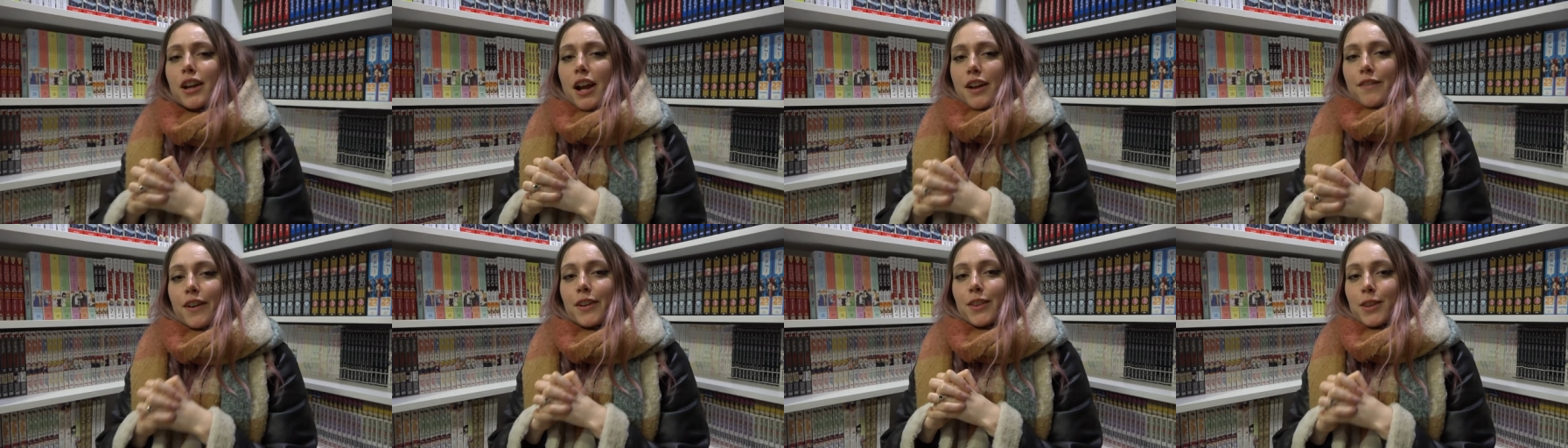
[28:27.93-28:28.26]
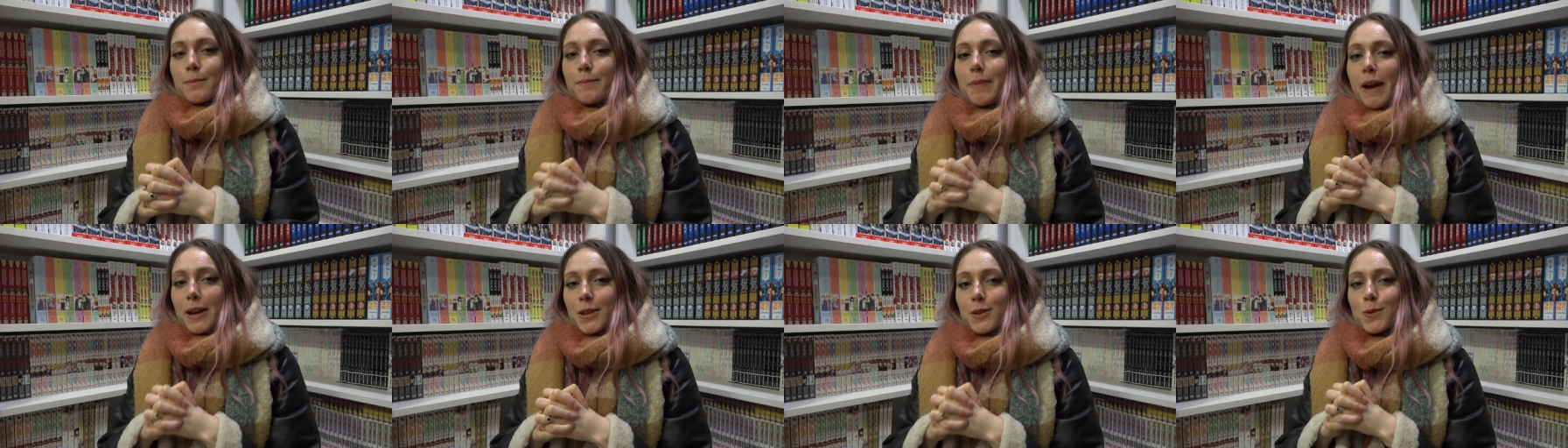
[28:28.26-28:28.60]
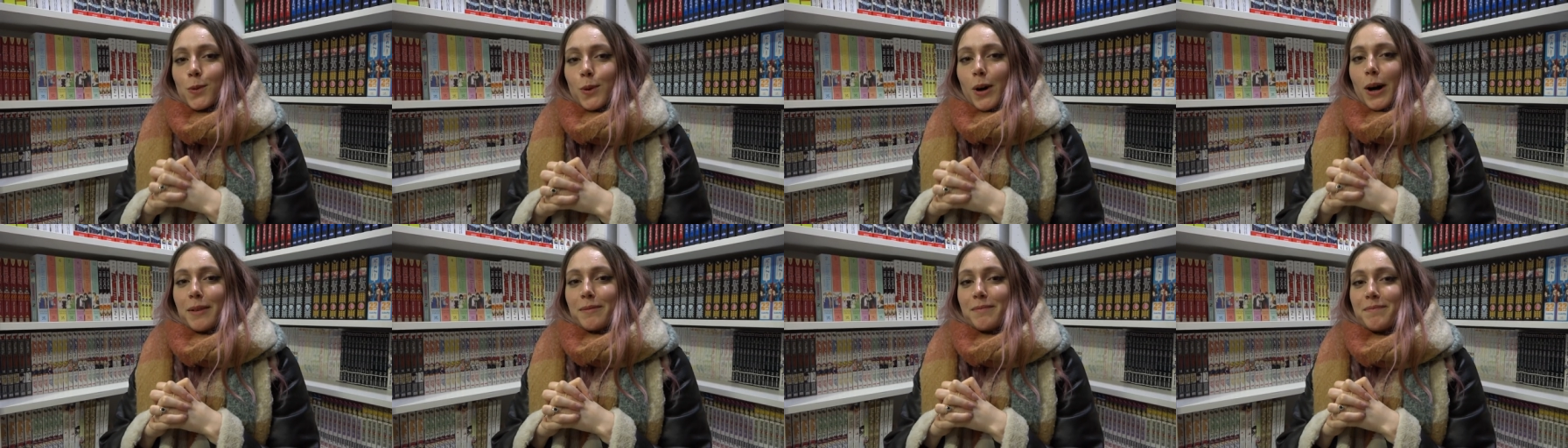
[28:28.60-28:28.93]
I've had the best
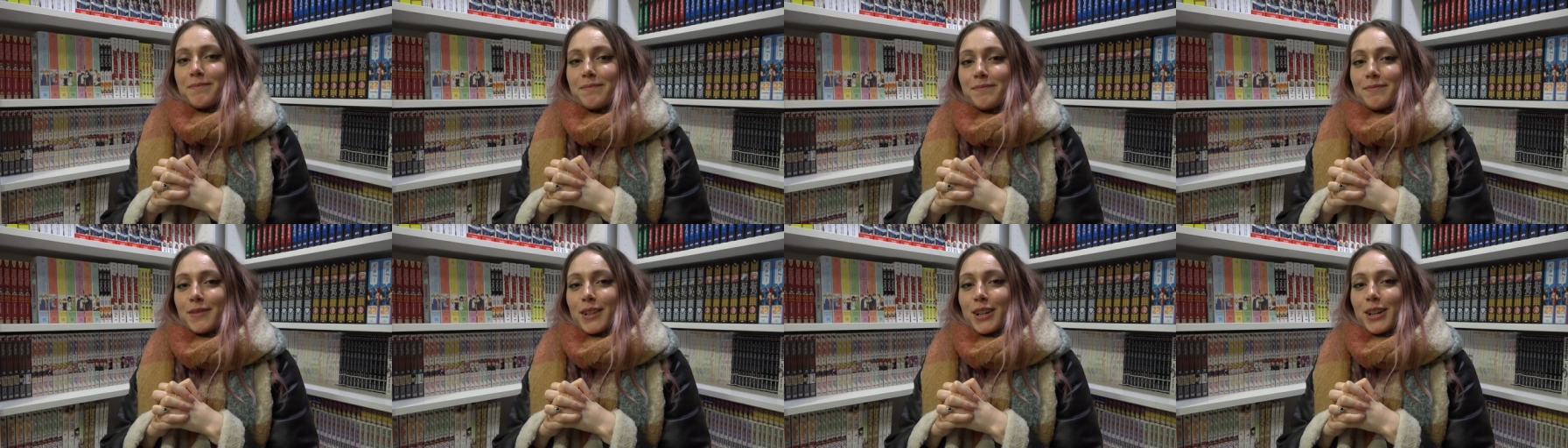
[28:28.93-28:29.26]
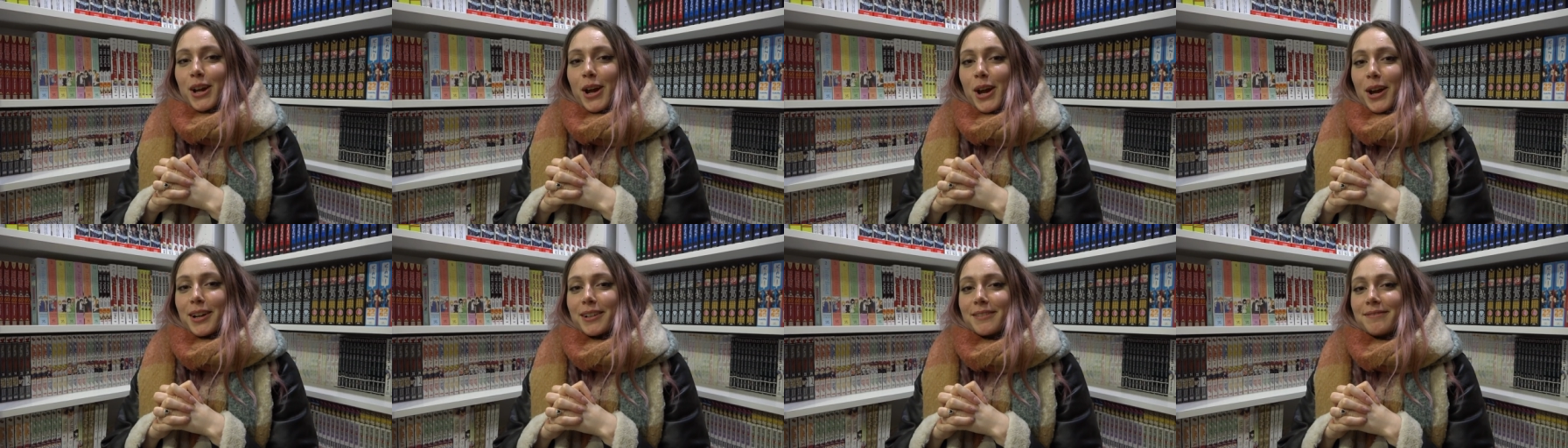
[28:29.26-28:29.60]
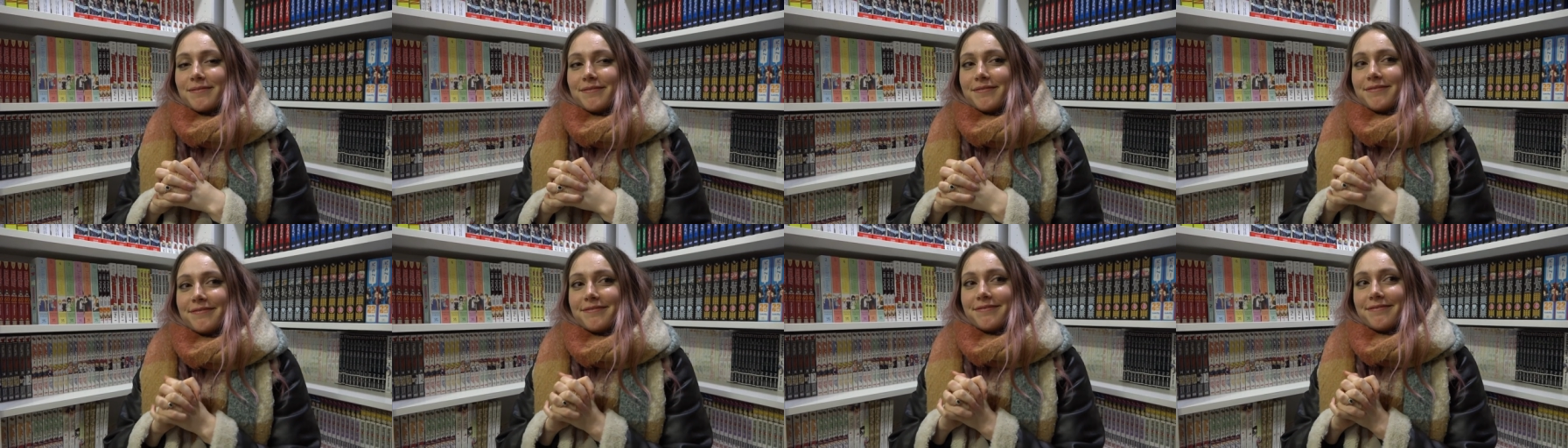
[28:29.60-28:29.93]
one, you know?
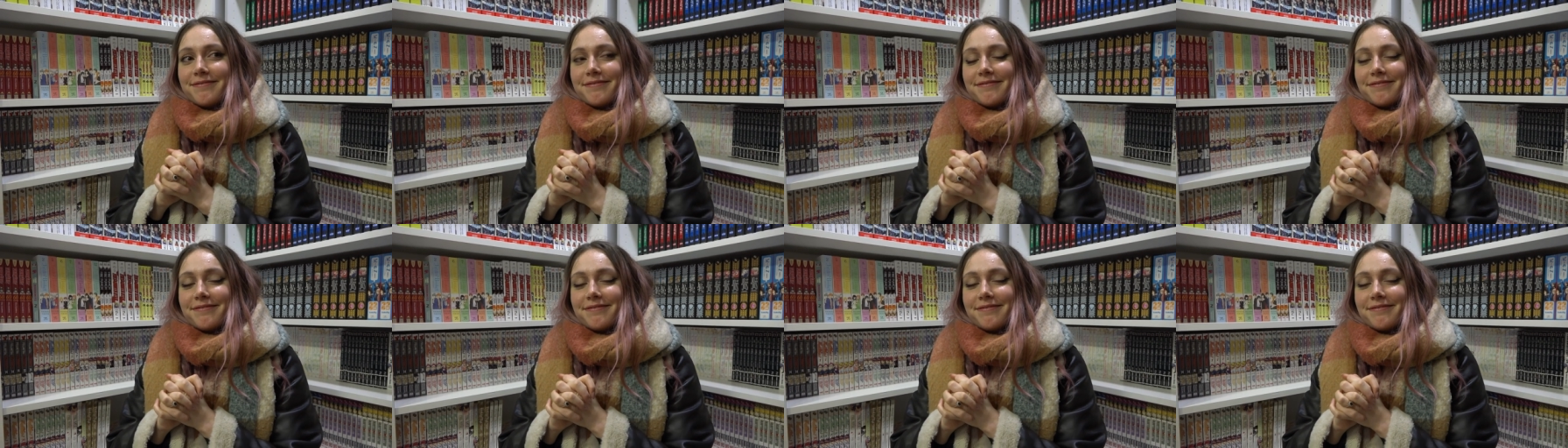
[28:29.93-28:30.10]
Yeah.